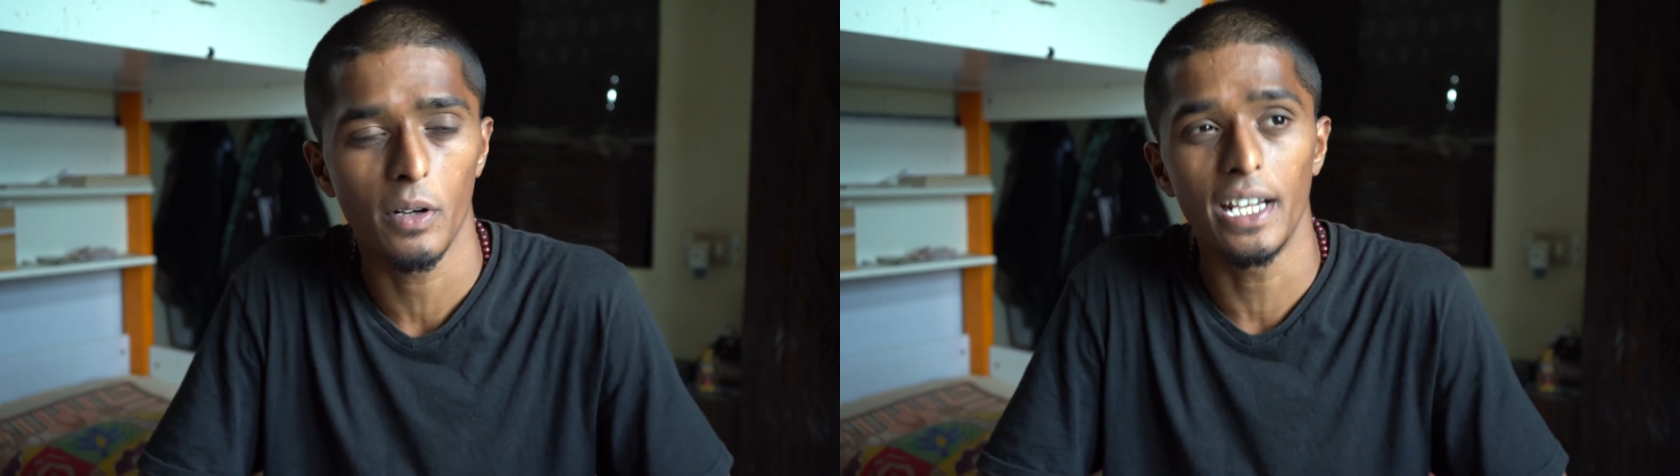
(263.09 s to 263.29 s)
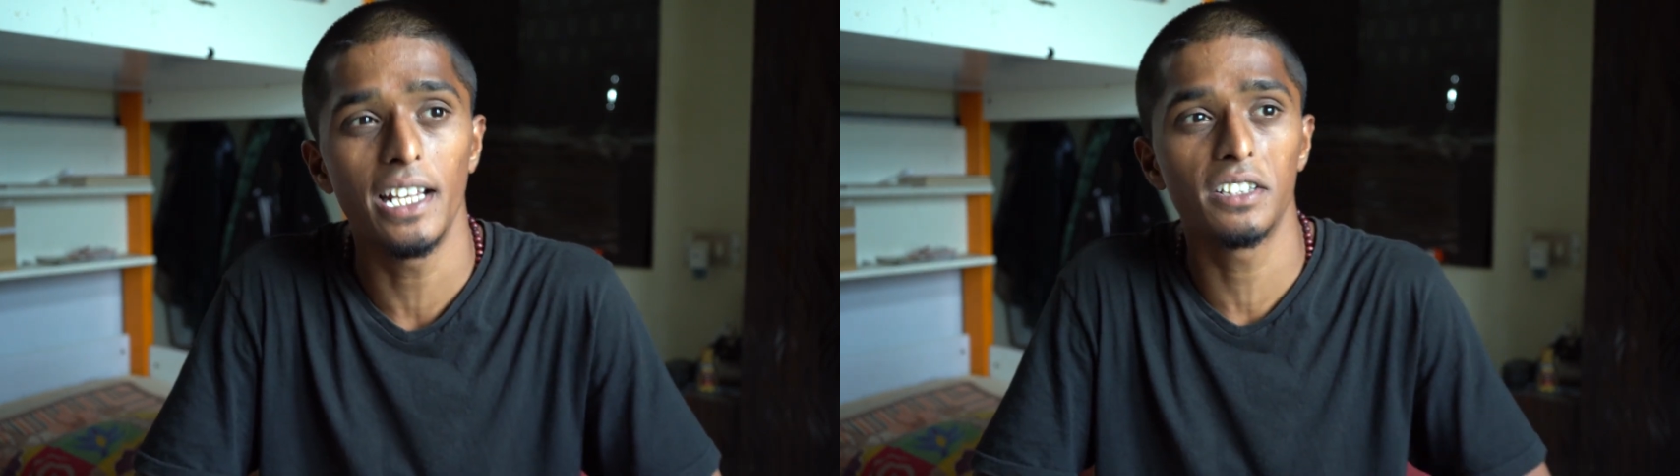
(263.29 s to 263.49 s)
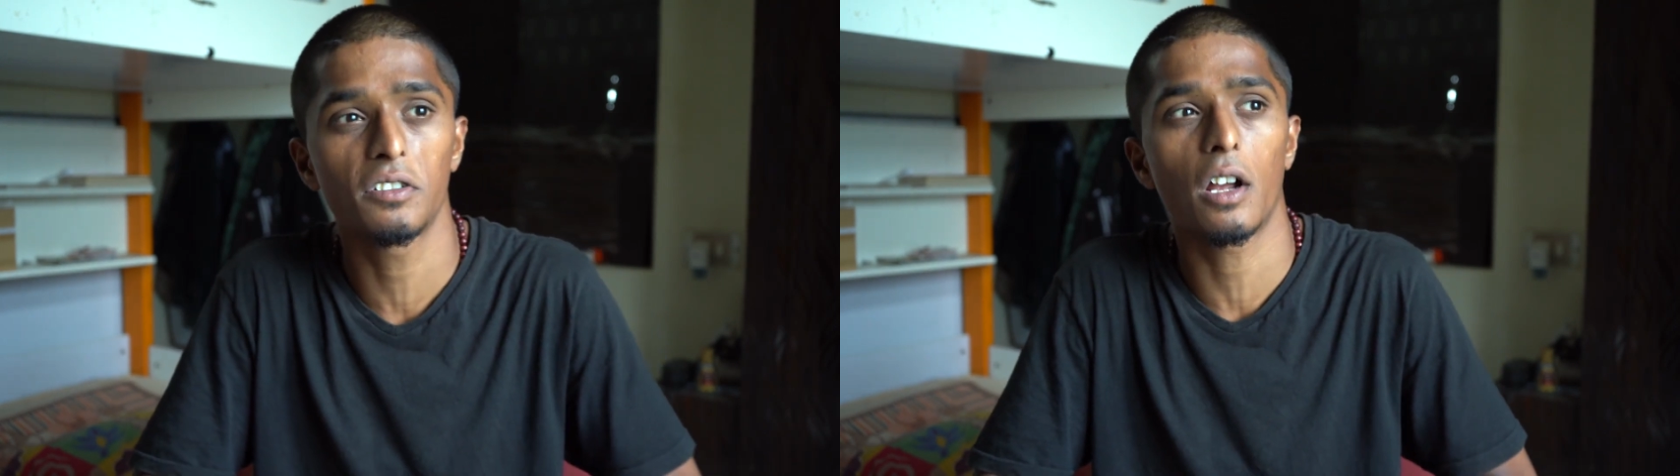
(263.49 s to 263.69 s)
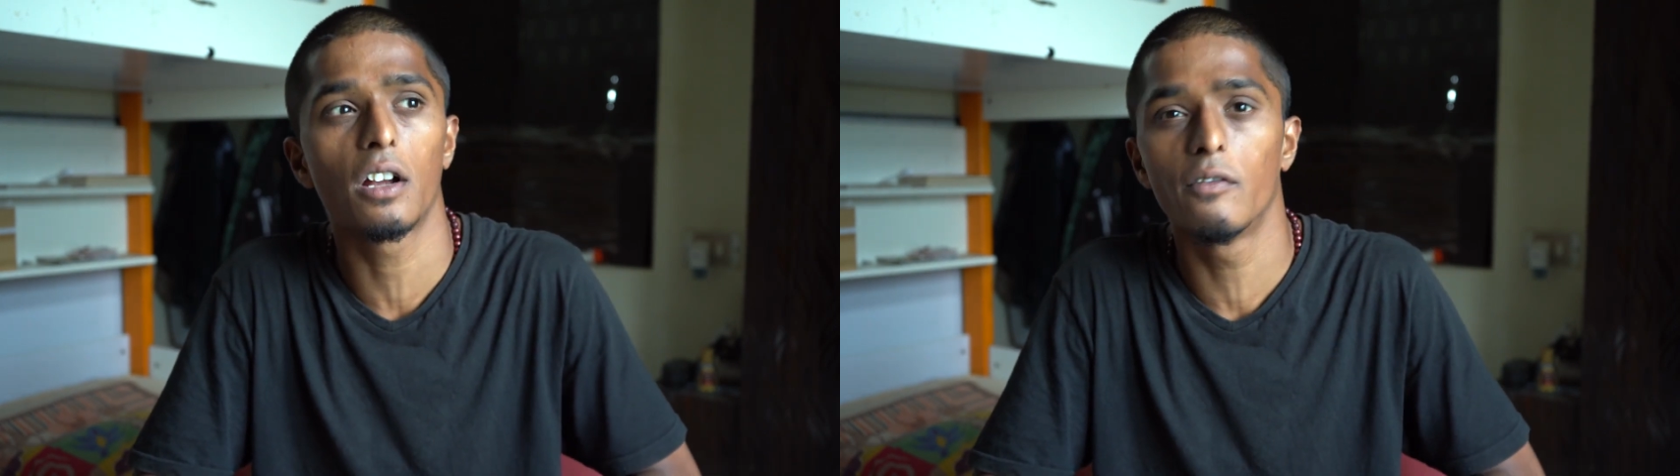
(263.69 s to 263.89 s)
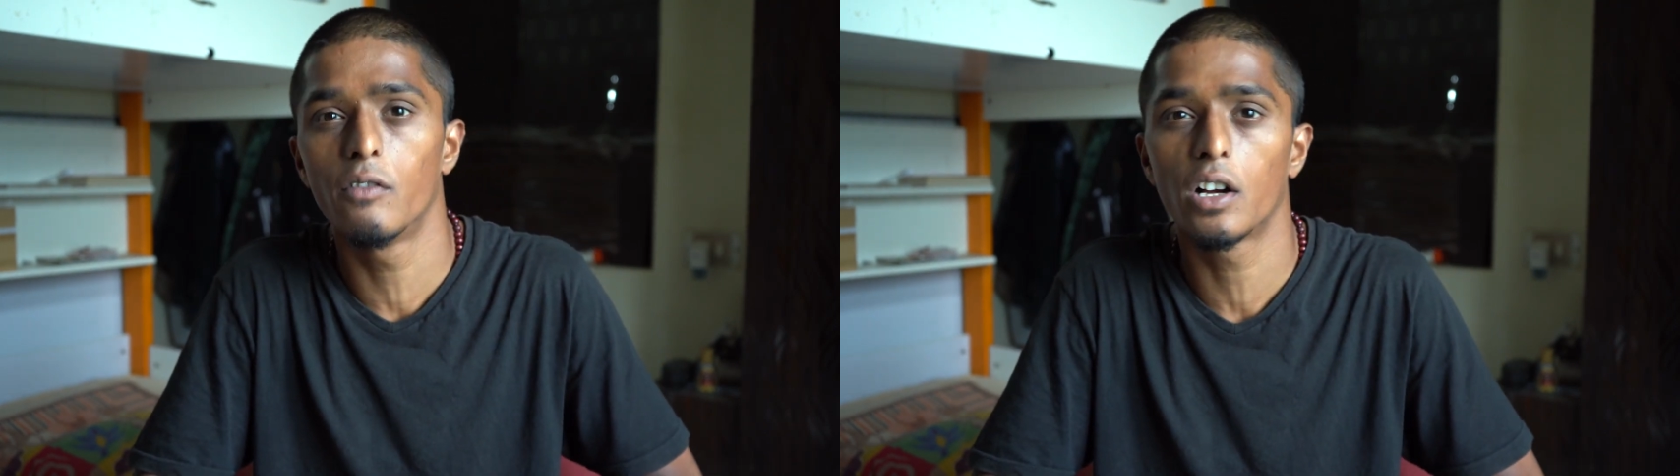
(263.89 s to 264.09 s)
really
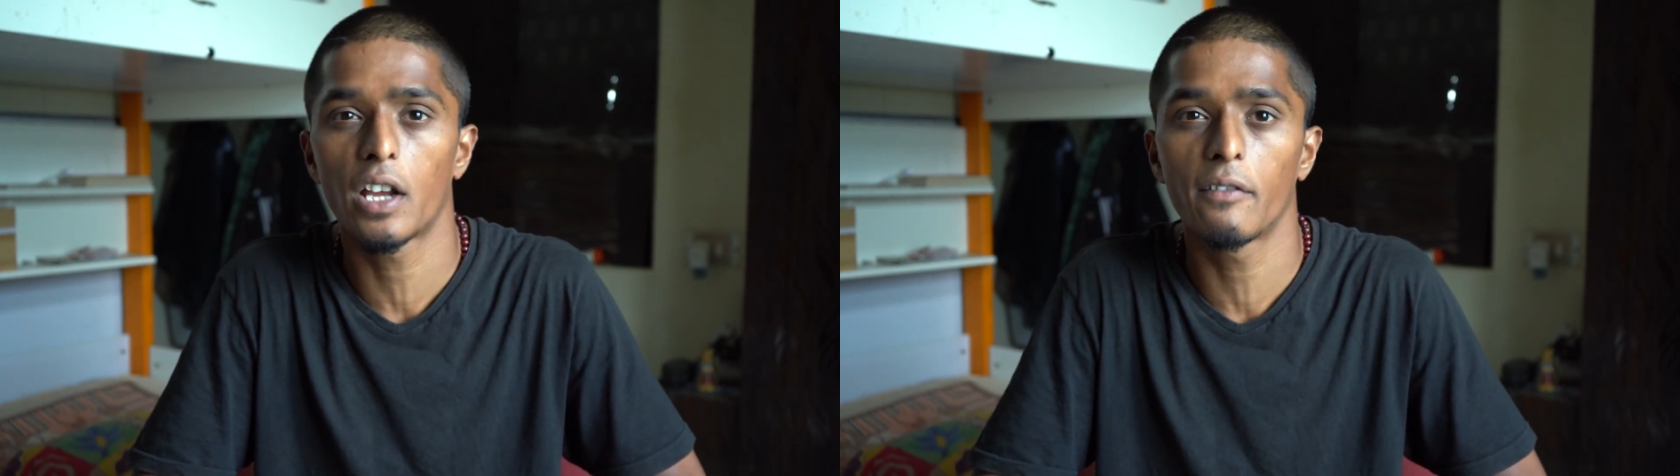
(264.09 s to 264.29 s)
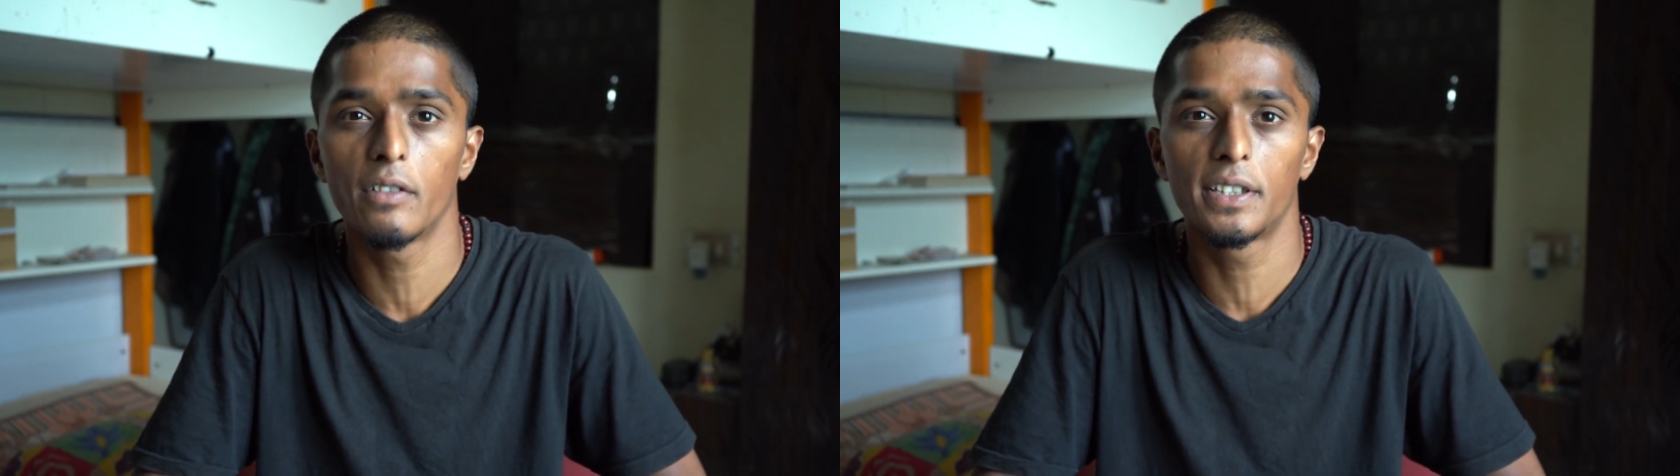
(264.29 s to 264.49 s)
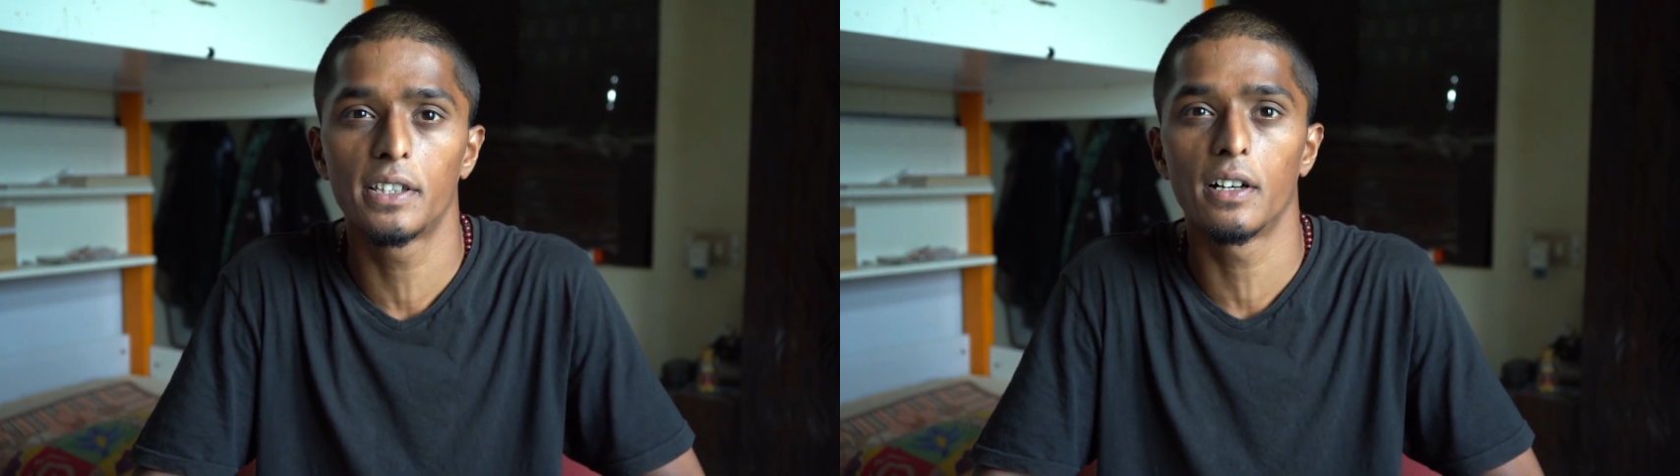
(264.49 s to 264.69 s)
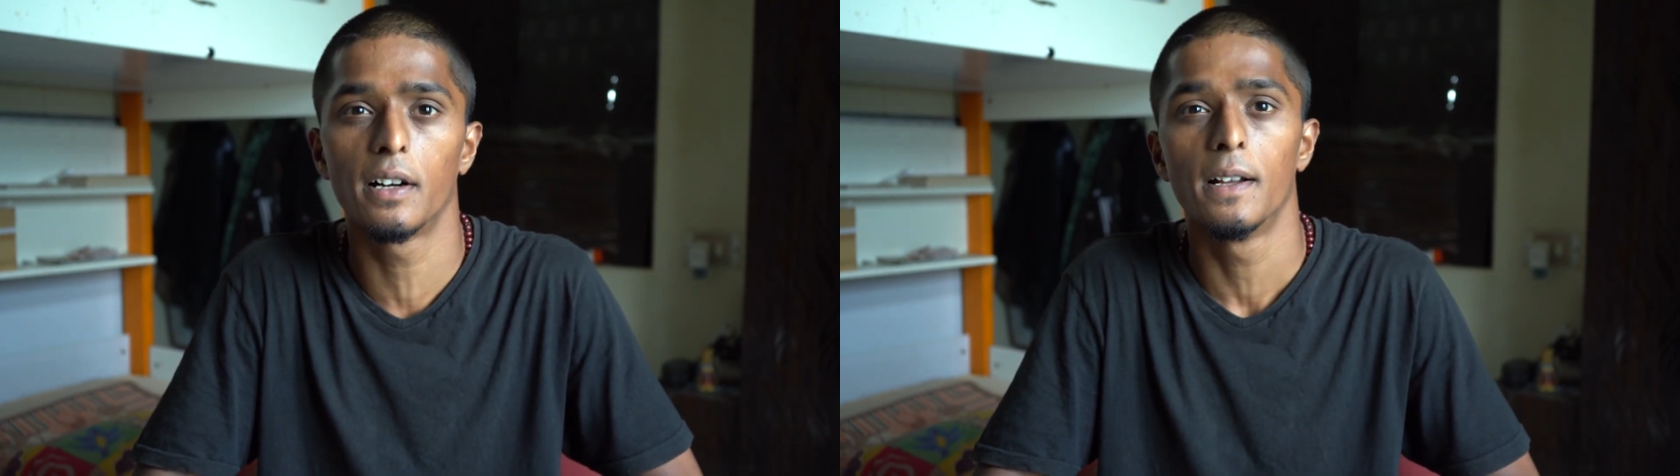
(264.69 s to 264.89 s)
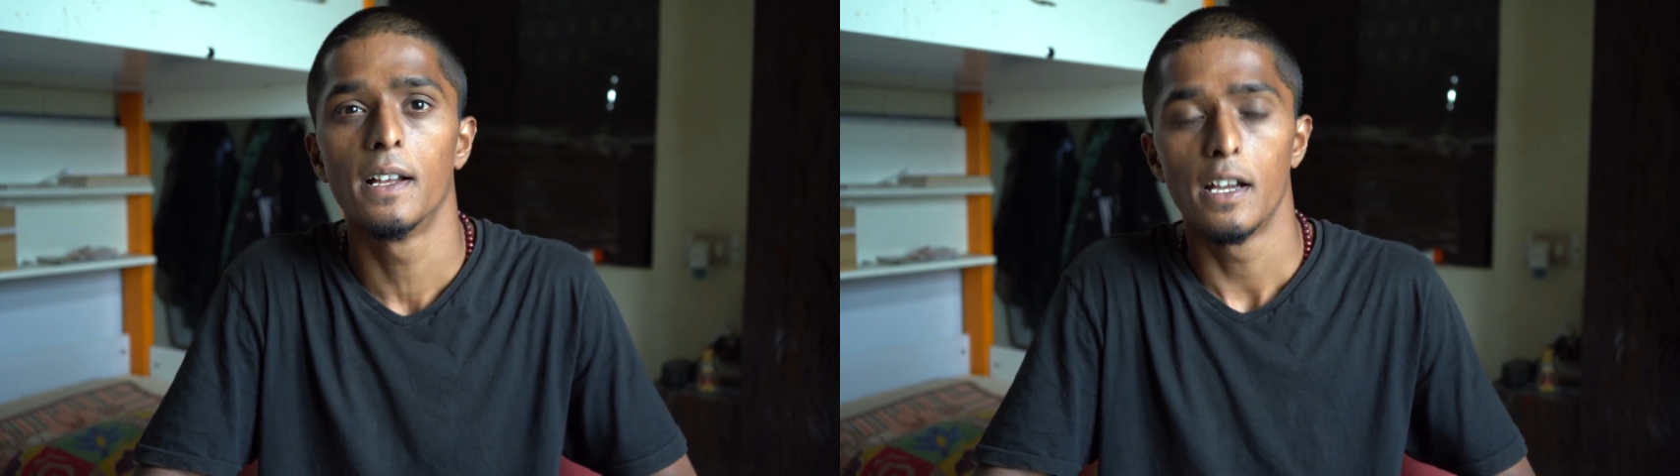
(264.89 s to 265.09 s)
struggle working with
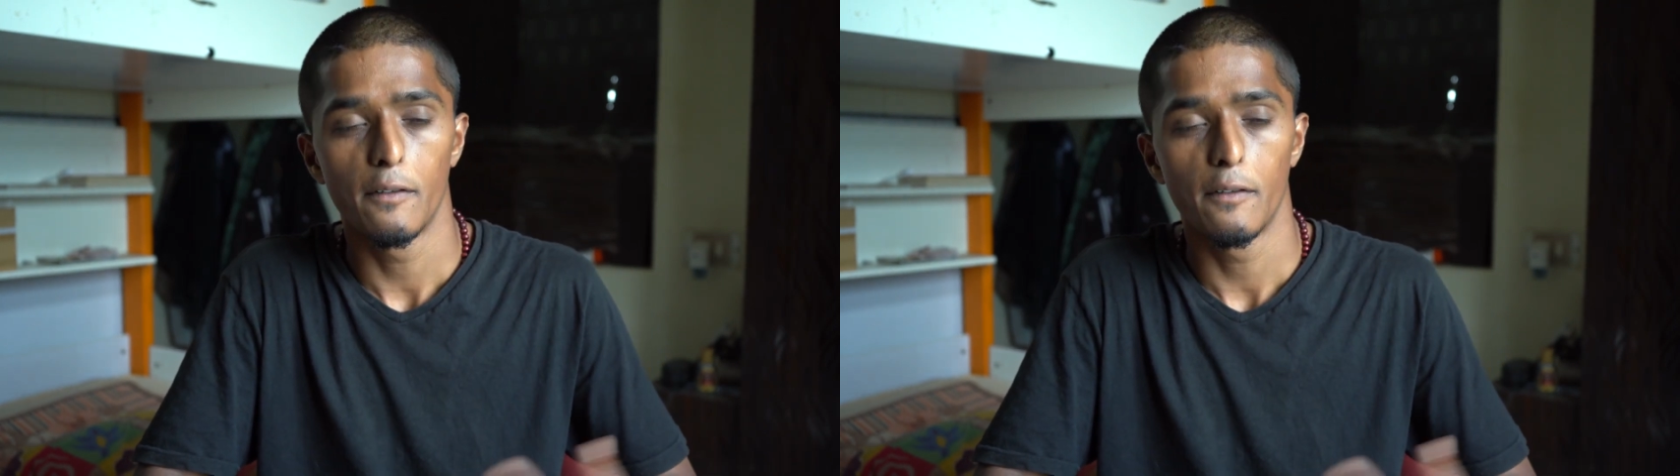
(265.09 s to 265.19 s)
the